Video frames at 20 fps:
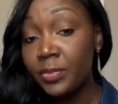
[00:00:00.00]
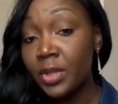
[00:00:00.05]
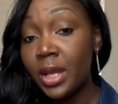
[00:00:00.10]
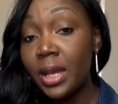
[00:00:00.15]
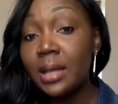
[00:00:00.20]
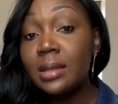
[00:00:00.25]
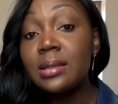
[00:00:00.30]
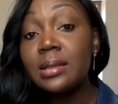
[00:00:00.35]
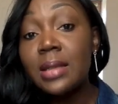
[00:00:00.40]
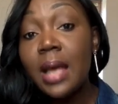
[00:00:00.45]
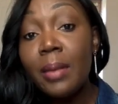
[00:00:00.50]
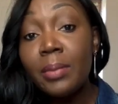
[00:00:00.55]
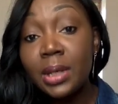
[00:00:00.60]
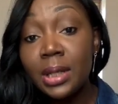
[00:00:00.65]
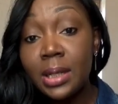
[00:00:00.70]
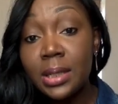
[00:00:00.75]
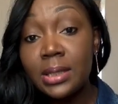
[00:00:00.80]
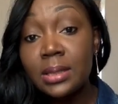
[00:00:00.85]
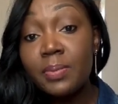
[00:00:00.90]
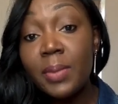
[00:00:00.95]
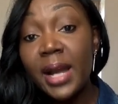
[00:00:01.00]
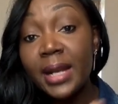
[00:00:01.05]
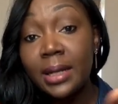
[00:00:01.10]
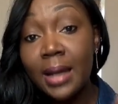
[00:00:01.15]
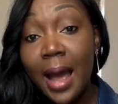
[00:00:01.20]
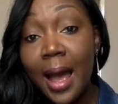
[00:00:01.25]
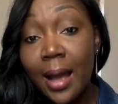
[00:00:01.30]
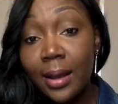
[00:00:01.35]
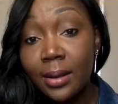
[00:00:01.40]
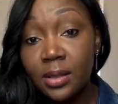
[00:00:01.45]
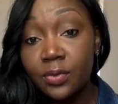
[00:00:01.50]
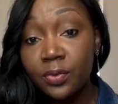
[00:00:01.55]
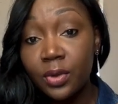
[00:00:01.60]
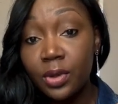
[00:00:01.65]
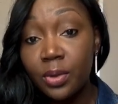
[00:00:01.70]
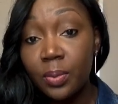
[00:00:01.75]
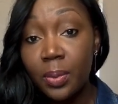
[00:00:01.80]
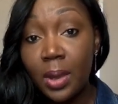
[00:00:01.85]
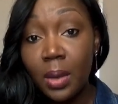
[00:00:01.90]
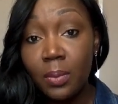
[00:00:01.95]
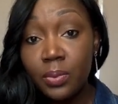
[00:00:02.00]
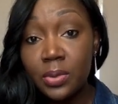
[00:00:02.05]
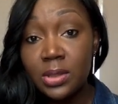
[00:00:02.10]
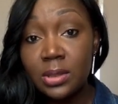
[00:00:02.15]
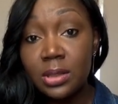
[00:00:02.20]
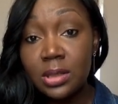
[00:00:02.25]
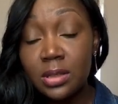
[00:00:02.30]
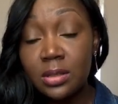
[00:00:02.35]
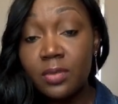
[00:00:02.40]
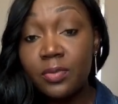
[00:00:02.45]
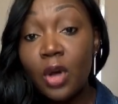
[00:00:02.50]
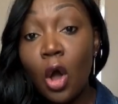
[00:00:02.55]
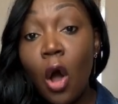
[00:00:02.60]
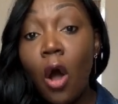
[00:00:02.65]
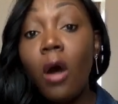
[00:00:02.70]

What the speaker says: examiners might ask for the purposes of